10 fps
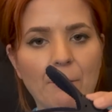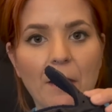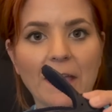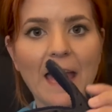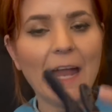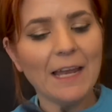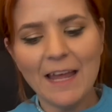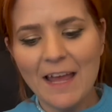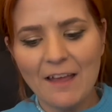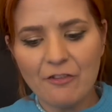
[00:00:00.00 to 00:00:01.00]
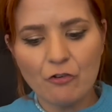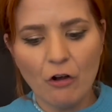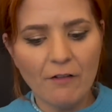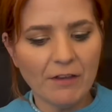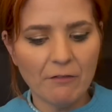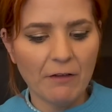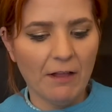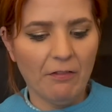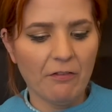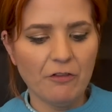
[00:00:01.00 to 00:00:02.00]
But again, it's a driving
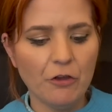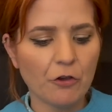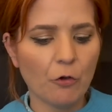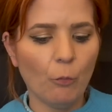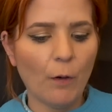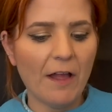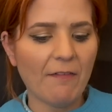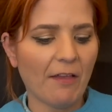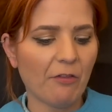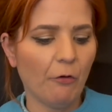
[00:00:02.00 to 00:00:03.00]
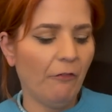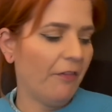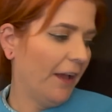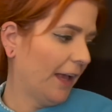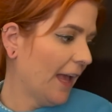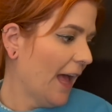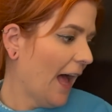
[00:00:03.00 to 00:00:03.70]
event, so you can wear that sort of thing,